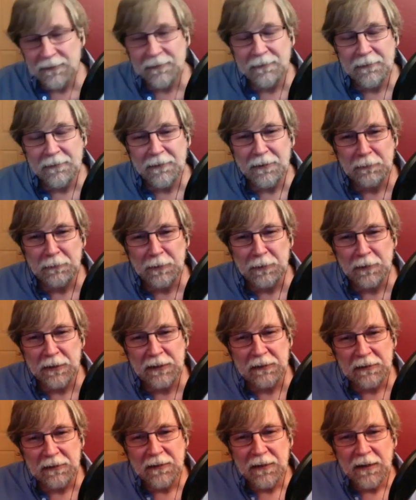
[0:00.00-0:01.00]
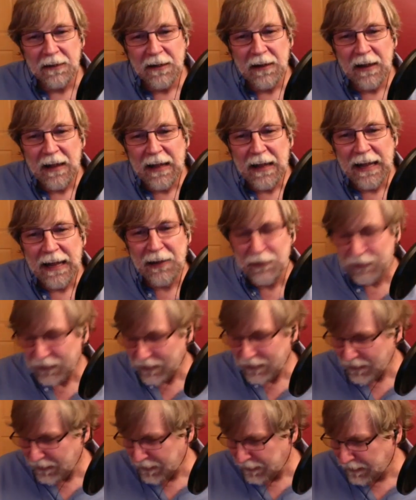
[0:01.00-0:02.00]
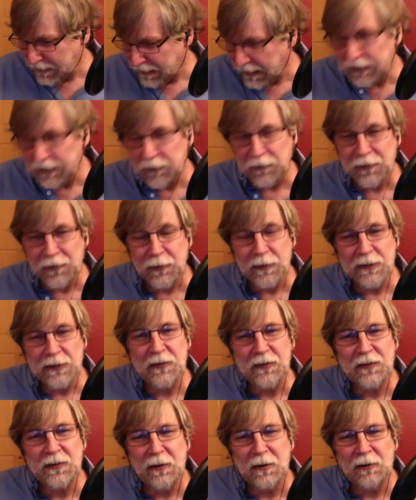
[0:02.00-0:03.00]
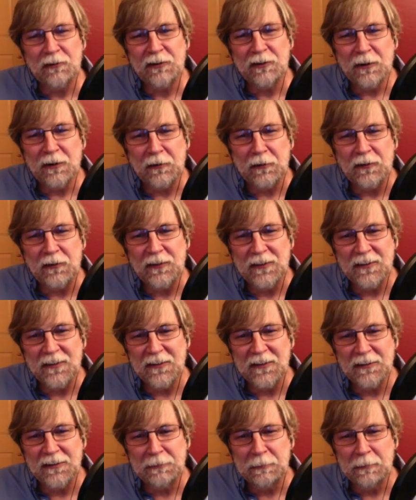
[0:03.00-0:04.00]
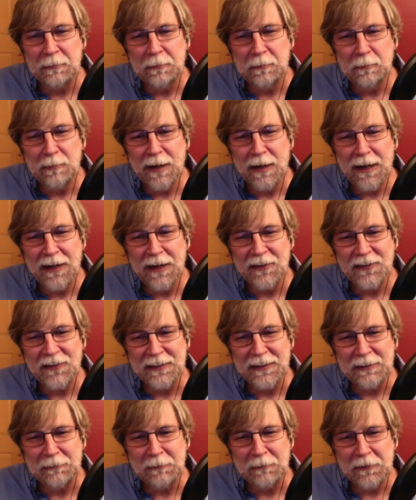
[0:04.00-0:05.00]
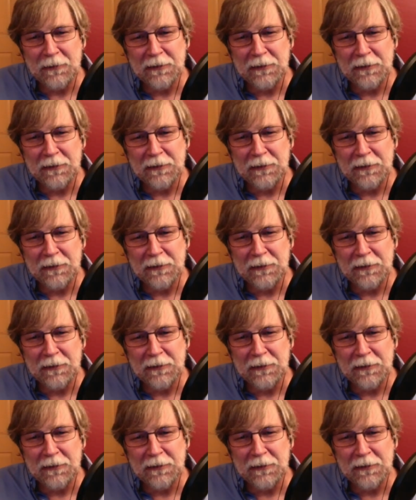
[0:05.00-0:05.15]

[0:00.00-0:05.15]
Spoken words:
All right. You're doing star charts at the magazine, right?